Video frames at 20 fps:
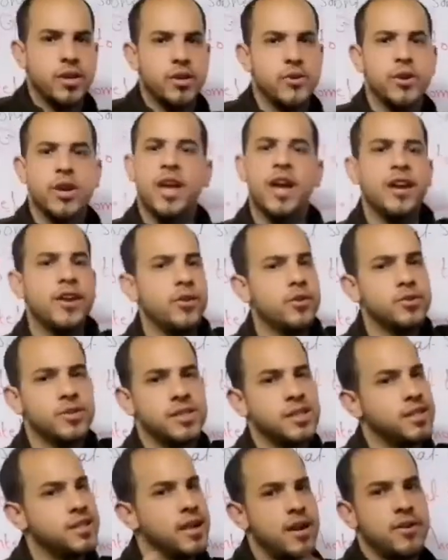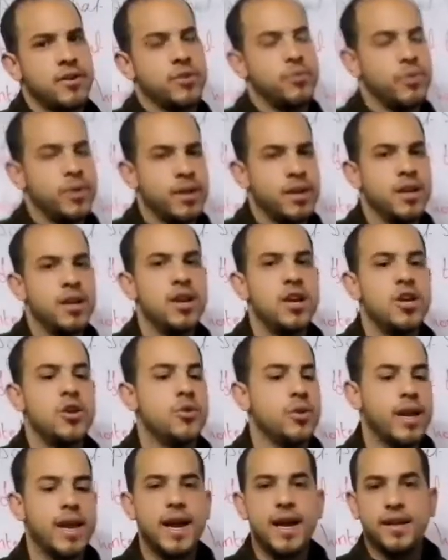You can use the direct way. You
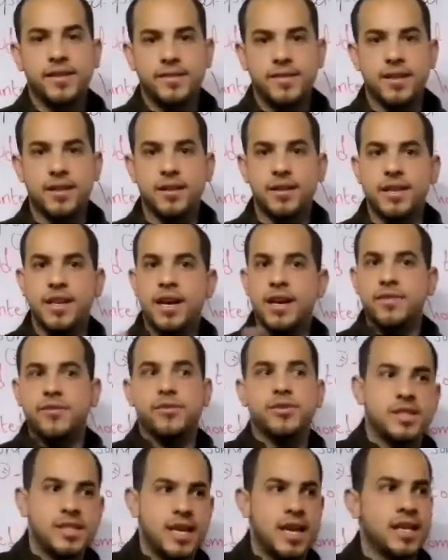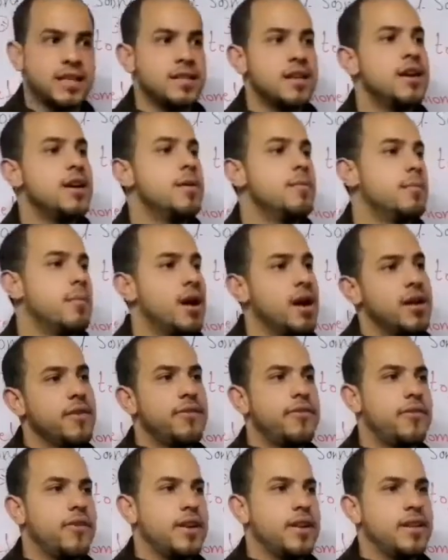can tell the others that my
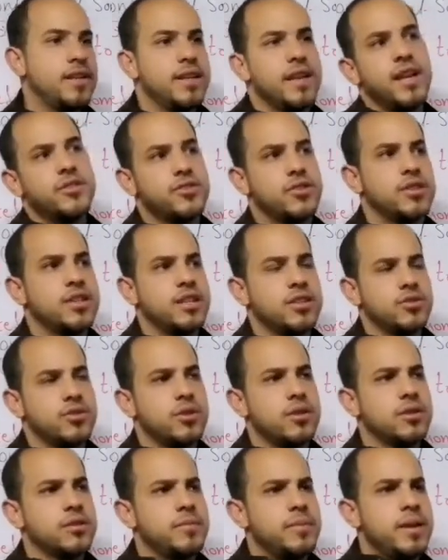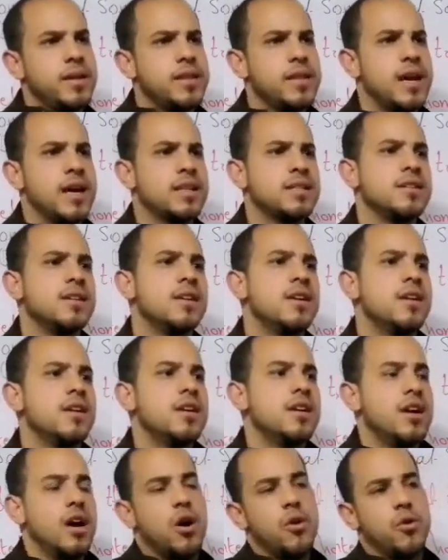friend yesterday told me that
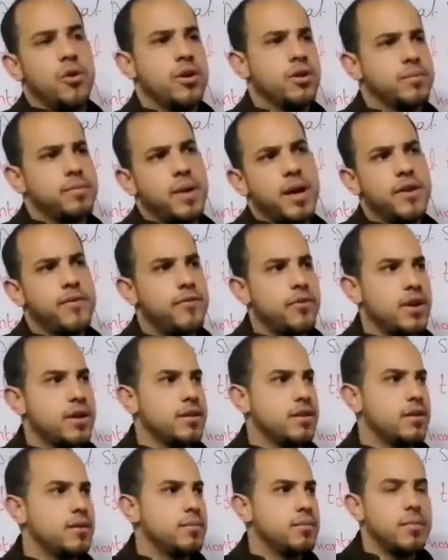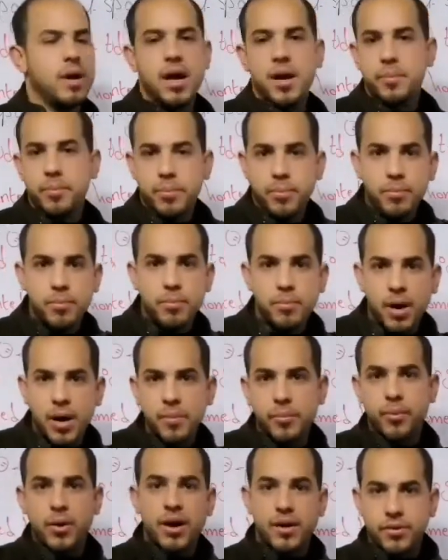my
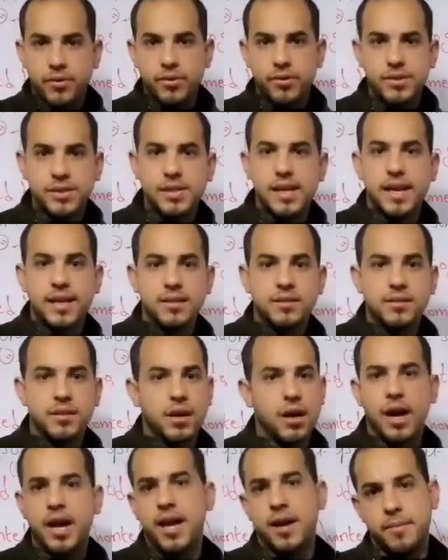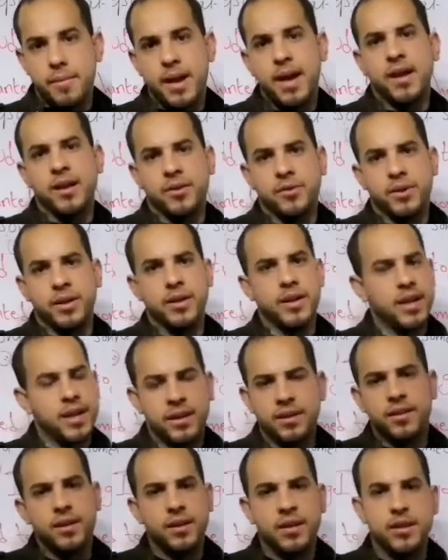brother said I am hungry,
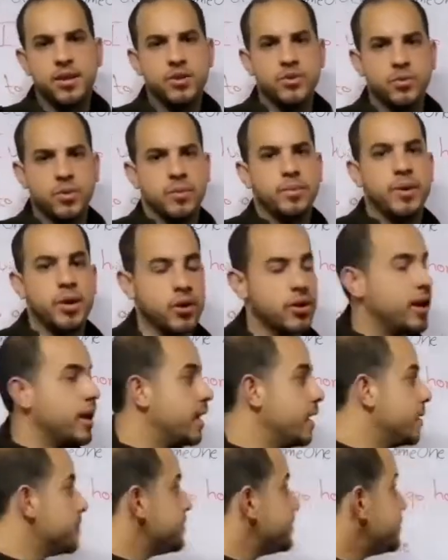and it will be okay.